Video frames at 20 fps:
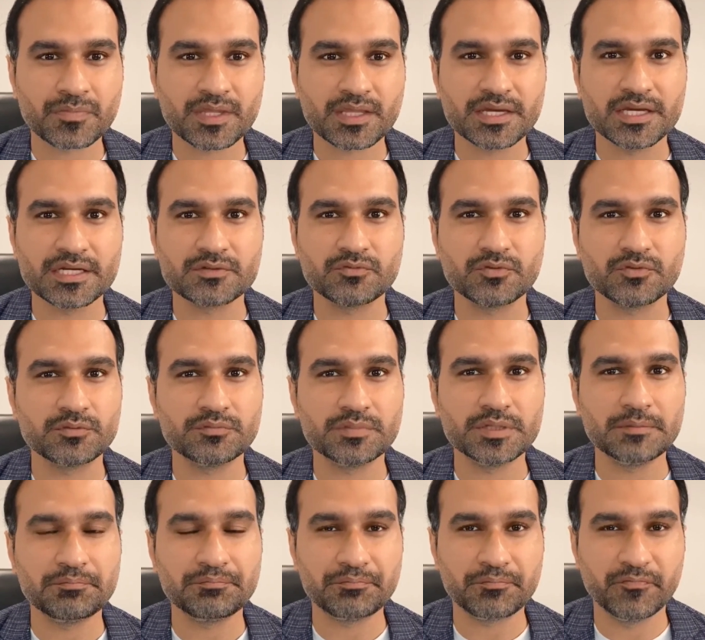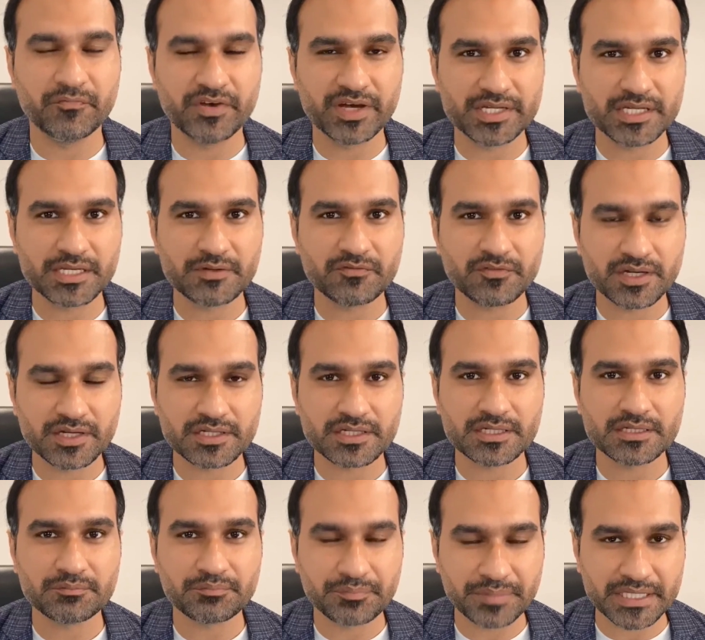it would be very,
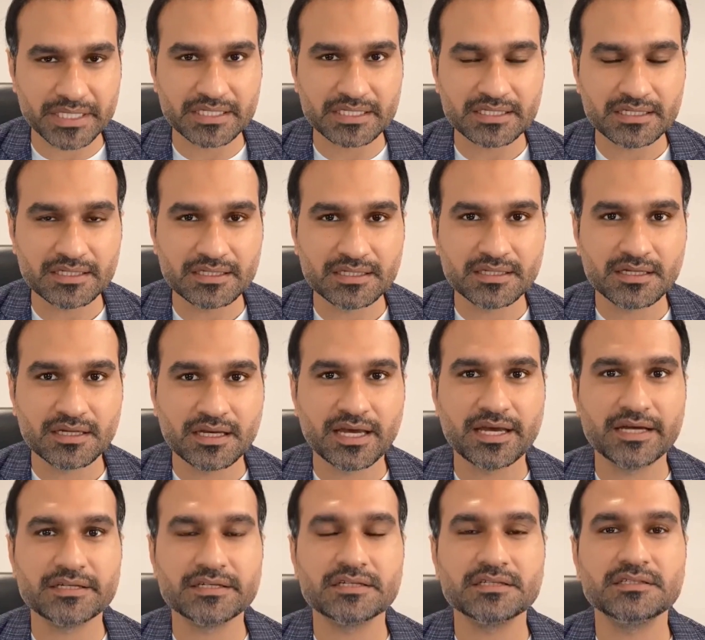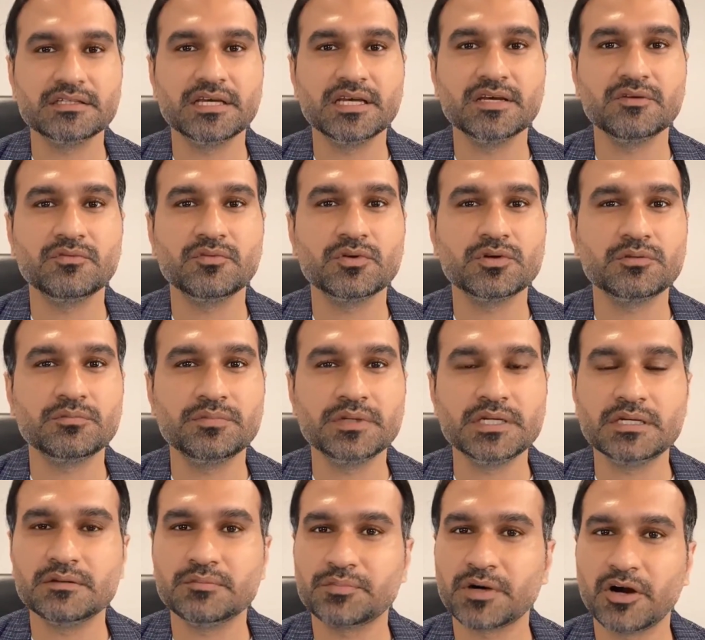very picky, and they would
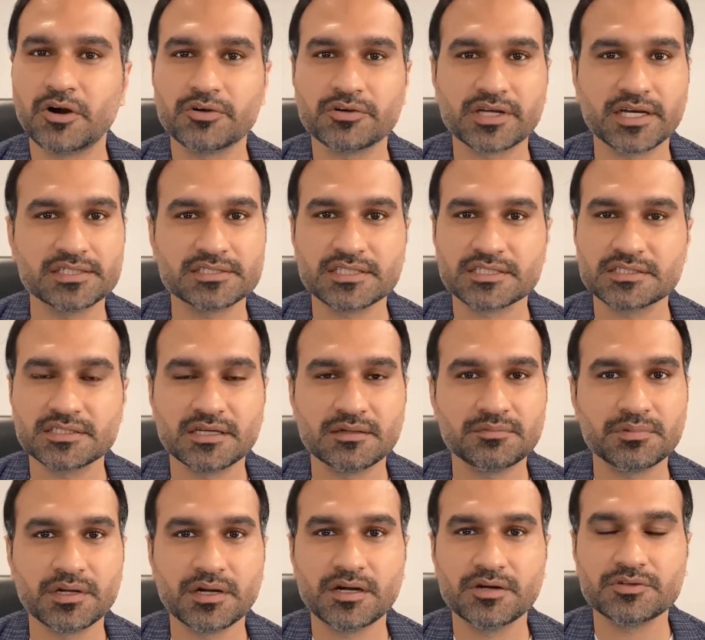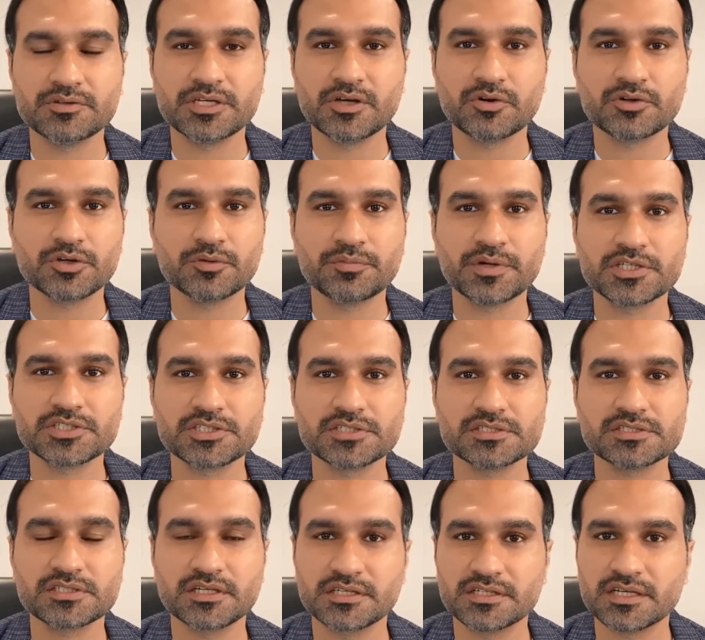be prioritizing the priority
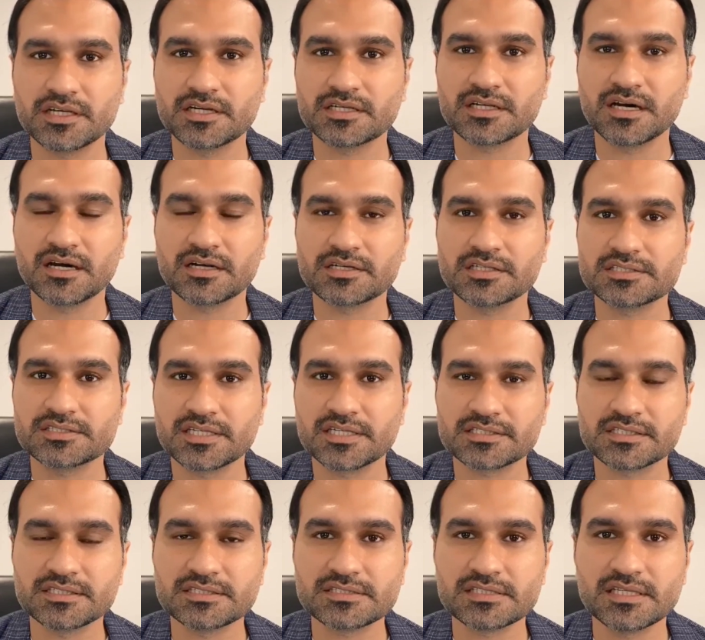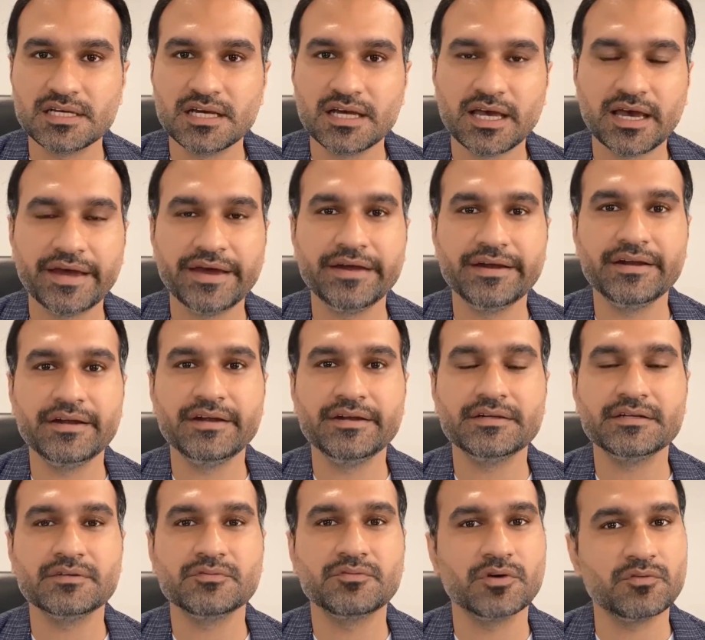occupations, critical target sectors,
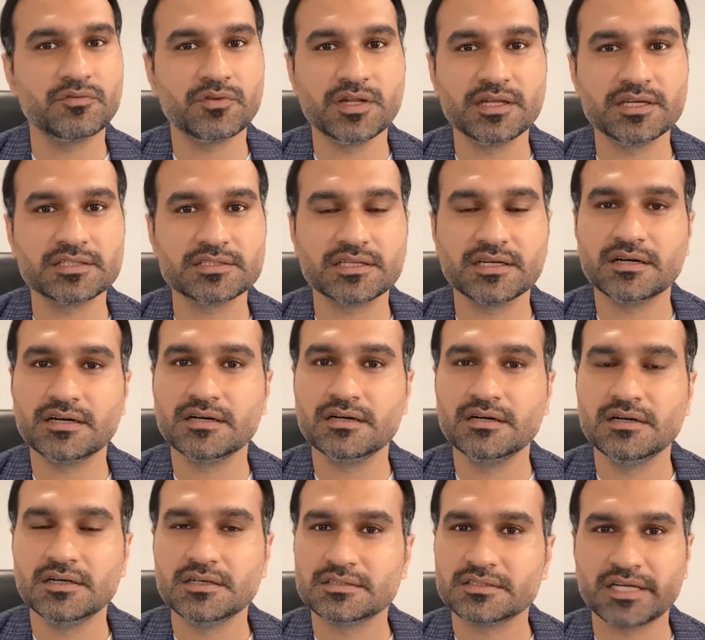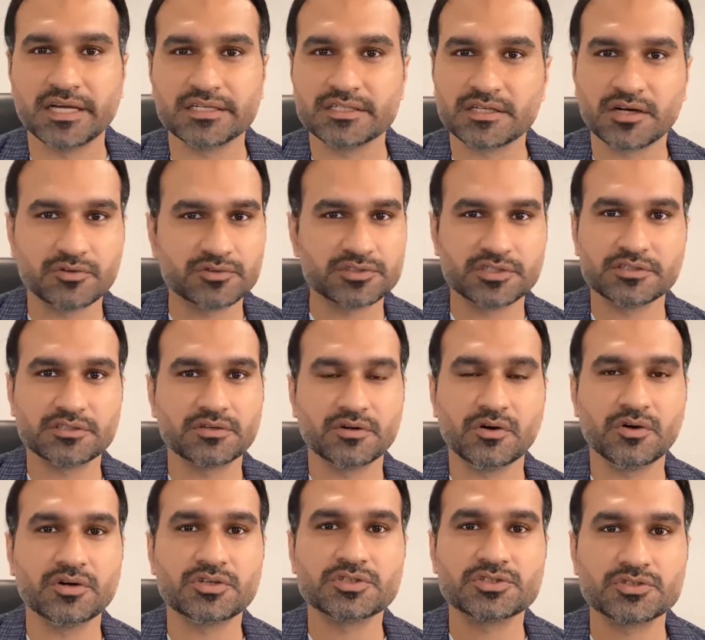and fulfilling the 10,000
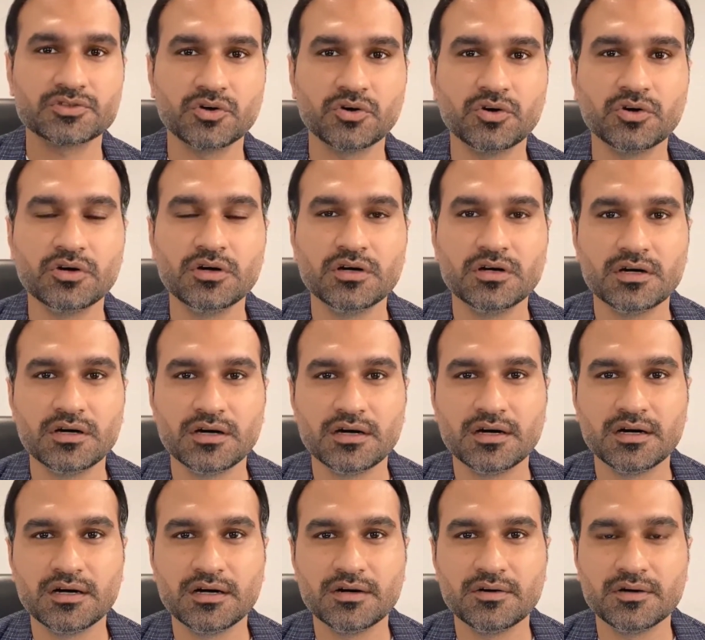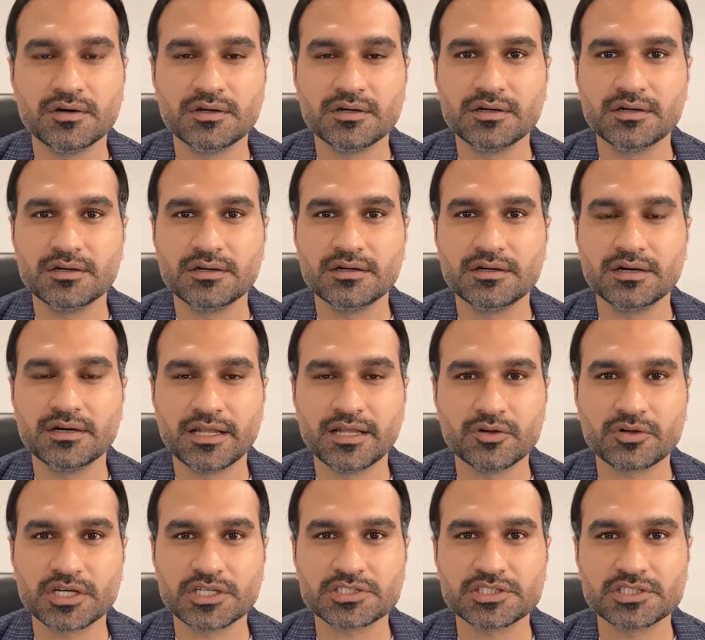or so
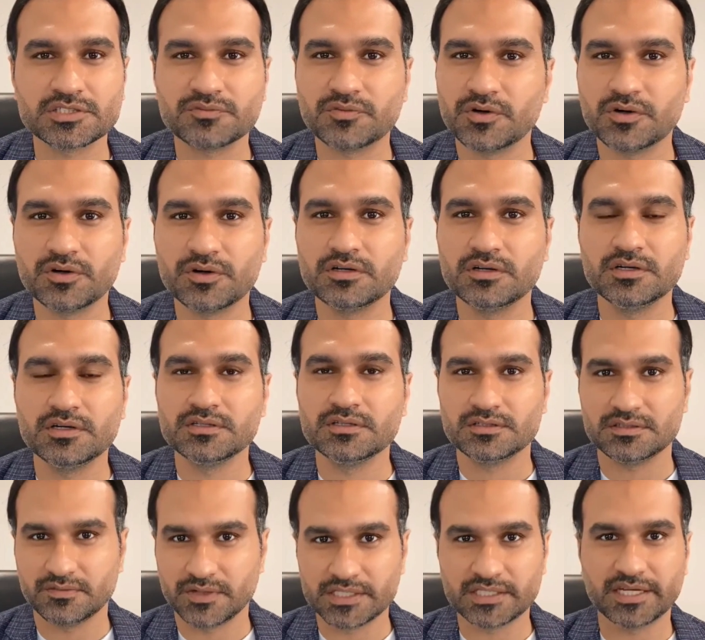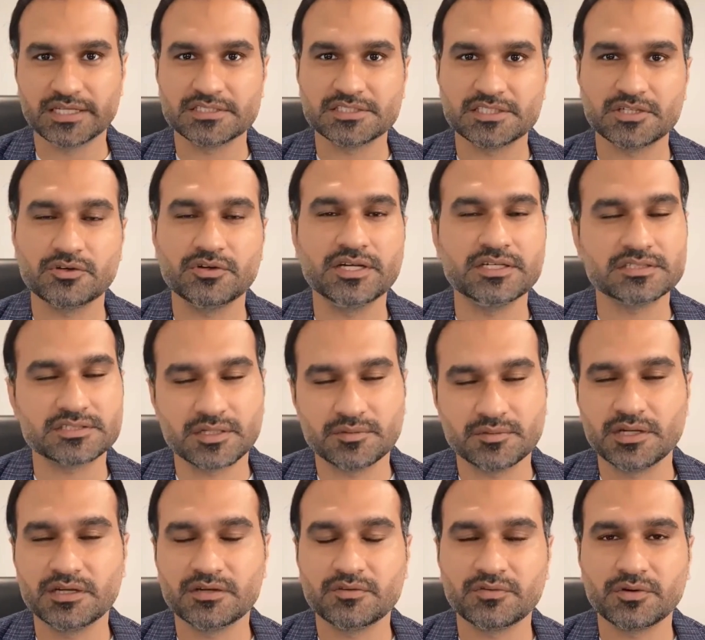allocations for 190 and
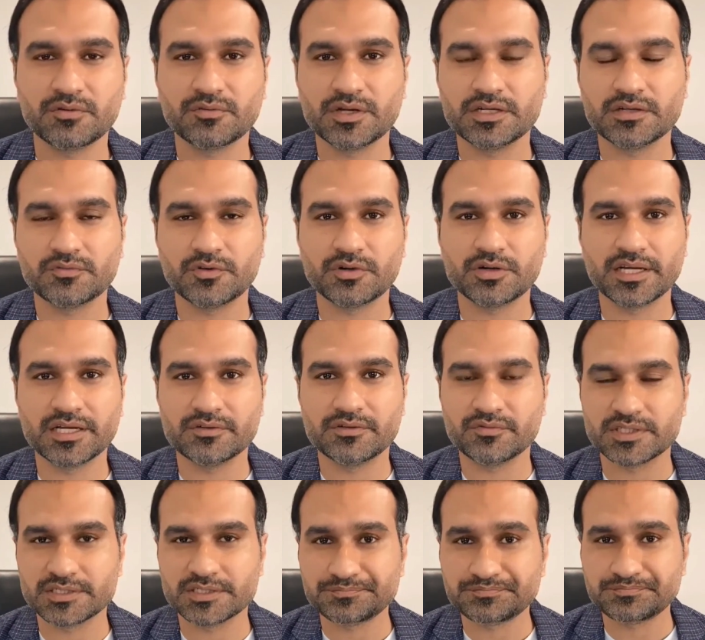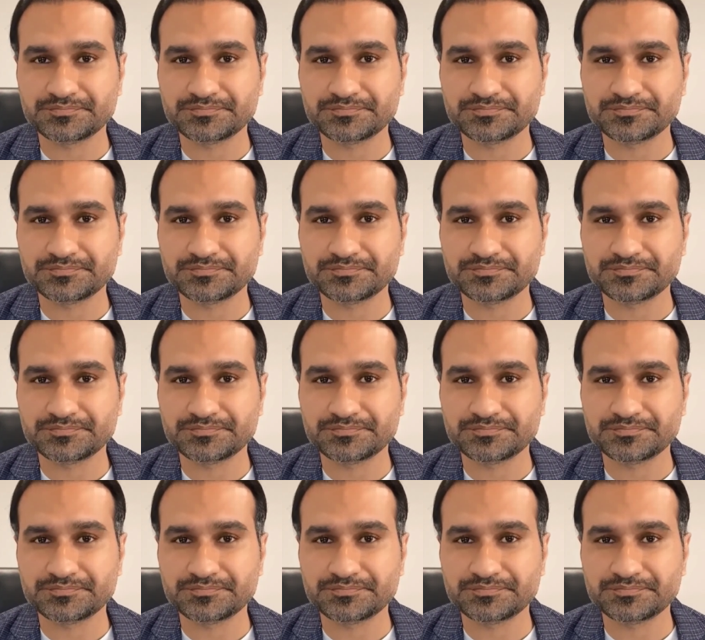similar for 1491.